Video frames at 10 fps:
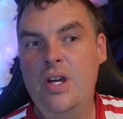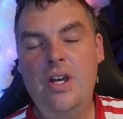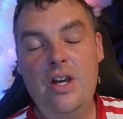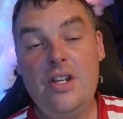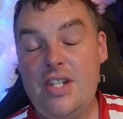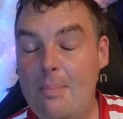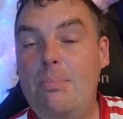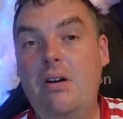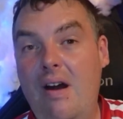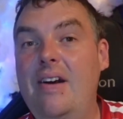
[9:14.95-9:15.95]

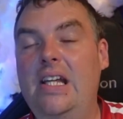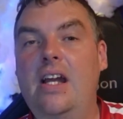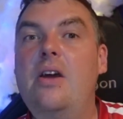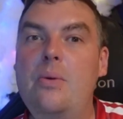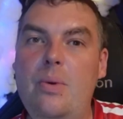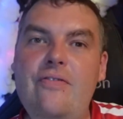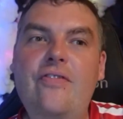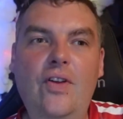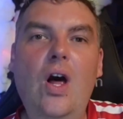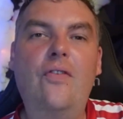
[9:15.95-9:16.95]
temporarily with
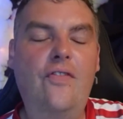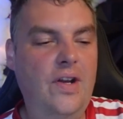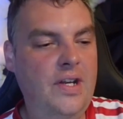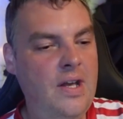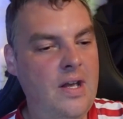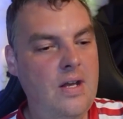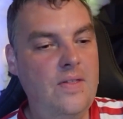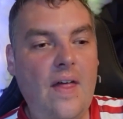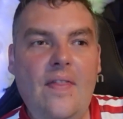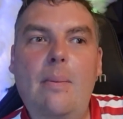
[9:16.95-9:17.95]
fluff, and
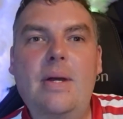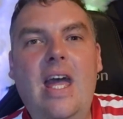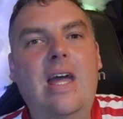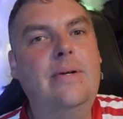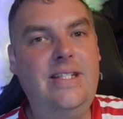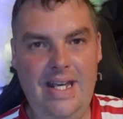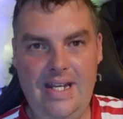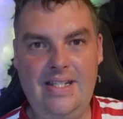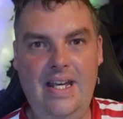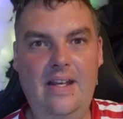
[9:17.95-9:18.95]
then that became
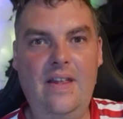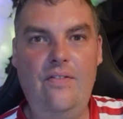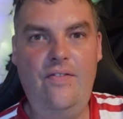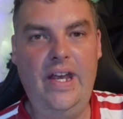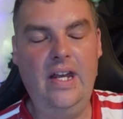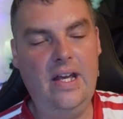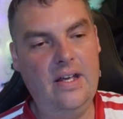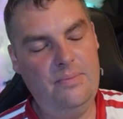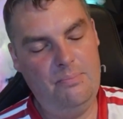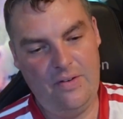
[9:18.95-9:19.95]
addicting, that feeling.
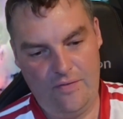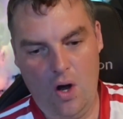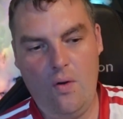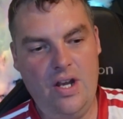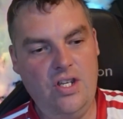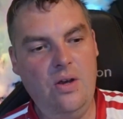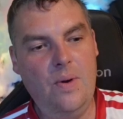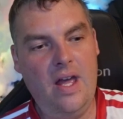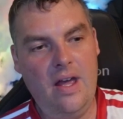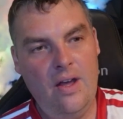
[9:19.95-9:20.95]
And before I knew
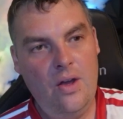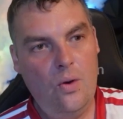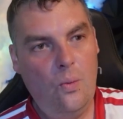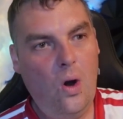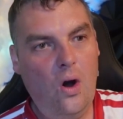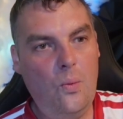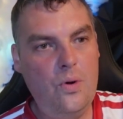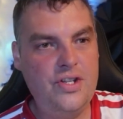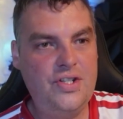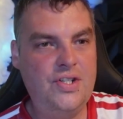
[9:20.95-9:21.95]
it, what
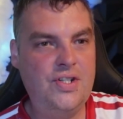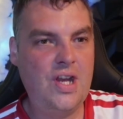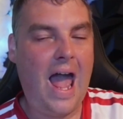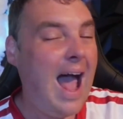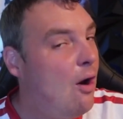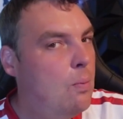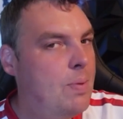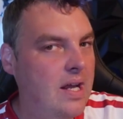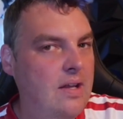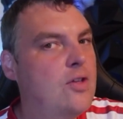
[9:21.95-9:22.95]
was
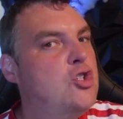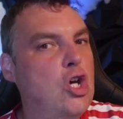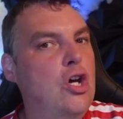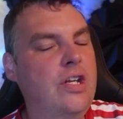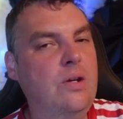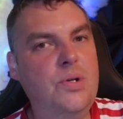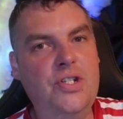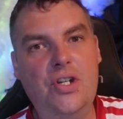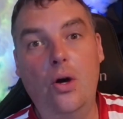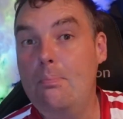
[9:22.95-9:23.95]
helping the journey
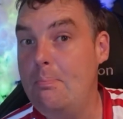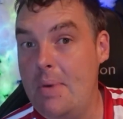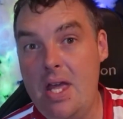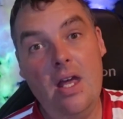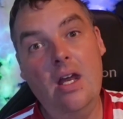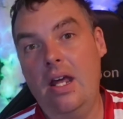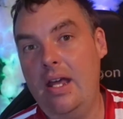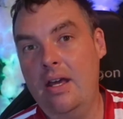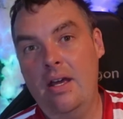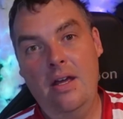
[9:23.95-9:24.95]
was
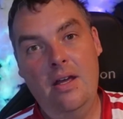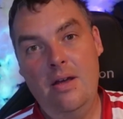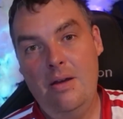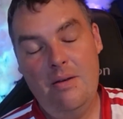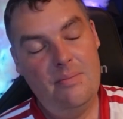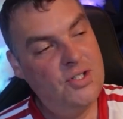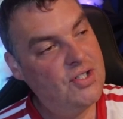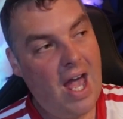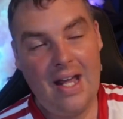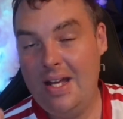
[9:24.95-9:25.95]
merely
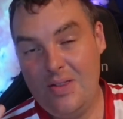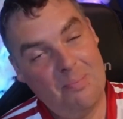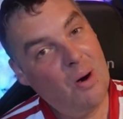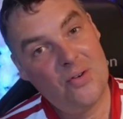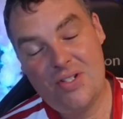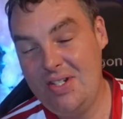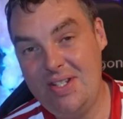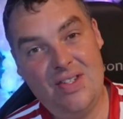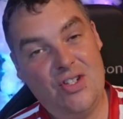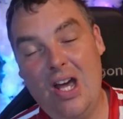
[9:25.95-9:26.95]
stacking the boxes in
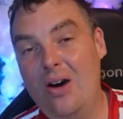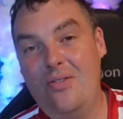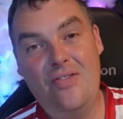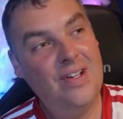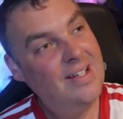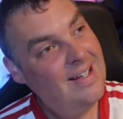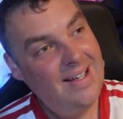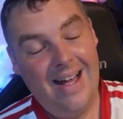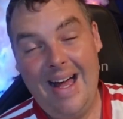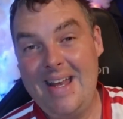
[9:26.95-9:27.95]
the shelf,
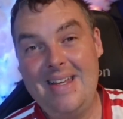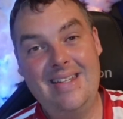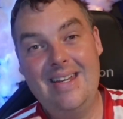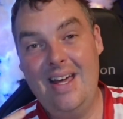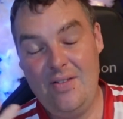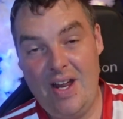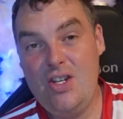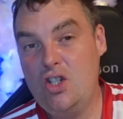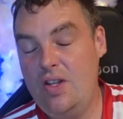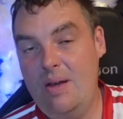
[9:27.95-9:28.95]
and
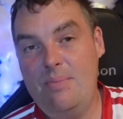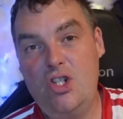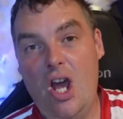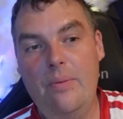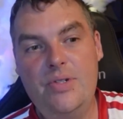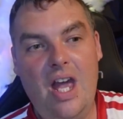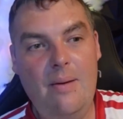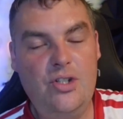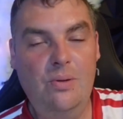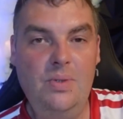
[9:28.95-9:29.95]
eventually them shelves came
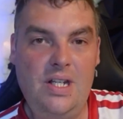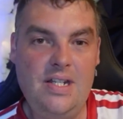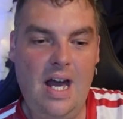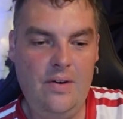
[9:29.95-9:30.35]
tumbling down.